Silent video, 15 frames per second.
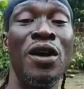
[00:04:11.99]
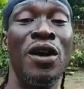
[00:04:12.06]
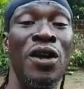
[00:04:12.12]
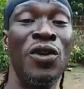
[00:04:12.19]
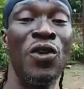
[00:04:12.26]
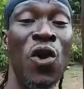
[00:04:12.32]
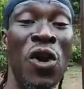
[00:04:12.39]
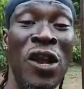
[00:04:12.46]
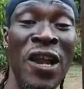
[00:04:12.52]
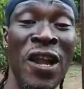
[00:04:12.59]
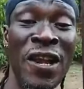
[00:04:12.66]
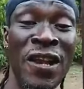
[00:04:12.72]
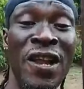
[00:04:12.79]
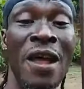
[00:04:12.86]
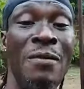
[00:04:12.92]
Not lead
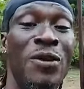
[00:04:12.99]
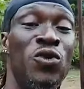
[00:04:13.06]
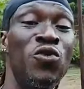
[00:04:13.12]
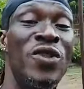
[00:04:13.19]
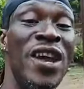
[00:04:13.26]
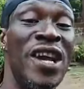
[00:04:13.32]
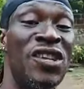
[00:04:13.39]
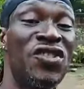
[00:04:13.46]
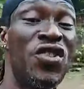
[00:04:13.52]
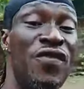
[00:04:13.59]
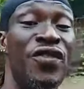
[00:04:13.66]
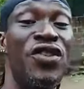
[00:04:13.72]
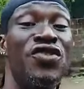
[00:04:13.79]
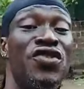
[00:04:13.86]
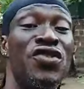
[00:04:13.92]
them into
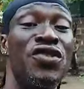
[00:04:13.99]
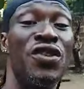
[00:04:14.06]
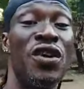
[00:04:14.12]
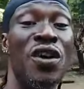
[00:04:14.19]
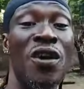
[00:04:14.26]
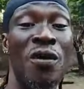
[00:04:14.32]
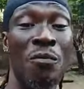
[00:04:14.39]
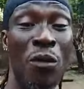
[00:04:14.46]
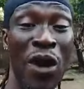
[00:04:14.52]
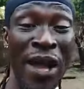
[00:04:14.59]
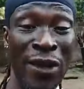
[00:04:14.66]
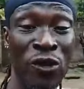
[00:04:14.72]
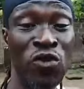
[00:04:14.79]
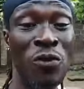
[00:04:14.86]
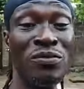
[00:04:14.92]
negativity, but into
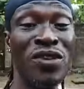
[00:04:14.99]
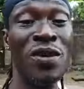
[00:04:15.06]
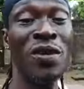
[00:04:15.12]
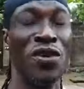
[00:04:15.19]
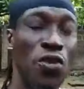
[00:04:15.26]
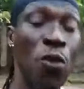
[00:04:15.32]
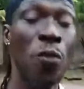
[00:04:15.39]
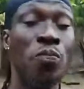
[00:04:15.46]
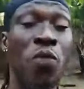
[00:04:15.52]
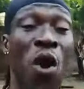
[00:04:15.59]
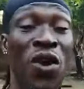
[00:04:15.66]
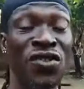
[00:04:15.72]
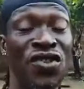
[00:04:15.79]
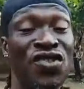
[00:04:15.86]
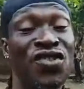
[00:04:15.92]
something, you know,
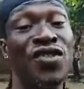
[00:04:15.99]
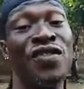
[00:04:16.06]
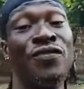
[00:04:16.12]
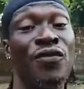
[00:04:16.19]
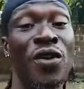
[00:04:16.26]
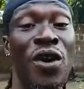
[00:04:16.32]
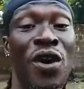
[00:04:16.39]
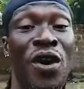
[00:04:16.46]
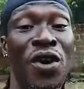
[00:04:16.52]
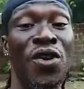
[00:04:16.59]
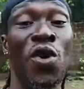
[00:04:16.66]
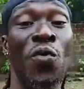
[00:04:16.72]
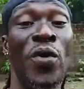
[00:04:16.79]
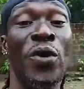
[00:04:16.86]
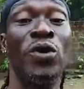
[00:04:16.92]
positive. You know,
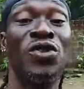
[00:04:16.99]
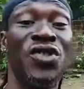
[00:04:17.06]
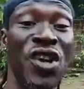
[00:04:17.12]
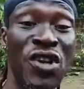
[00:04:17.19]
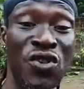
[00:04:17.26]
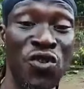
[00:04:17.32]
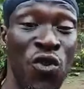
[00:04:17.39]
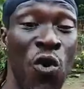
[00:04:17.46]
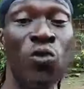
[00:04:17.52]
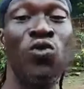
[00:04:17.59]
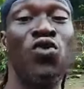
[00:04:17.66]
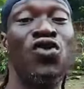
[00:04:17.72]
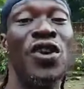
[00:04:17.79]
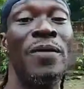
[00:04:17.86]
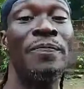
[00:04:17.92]
we go change souls
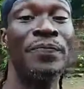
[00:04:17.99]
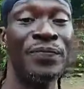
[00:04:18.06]
them.